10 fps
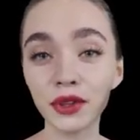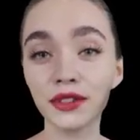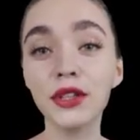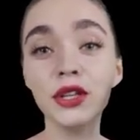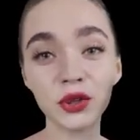
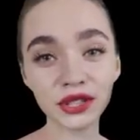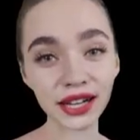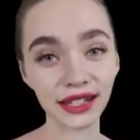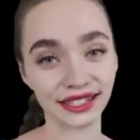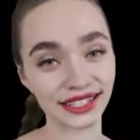Whether you're
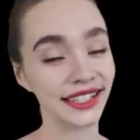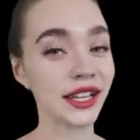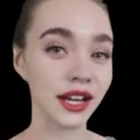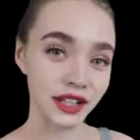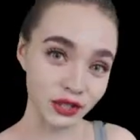
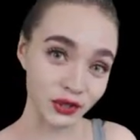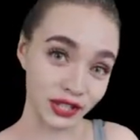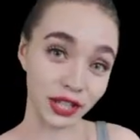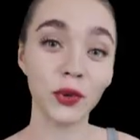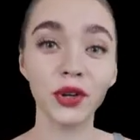dancing,
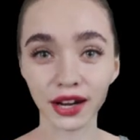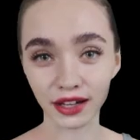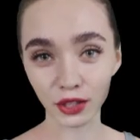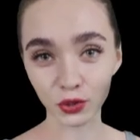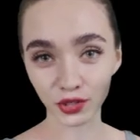doing yoga,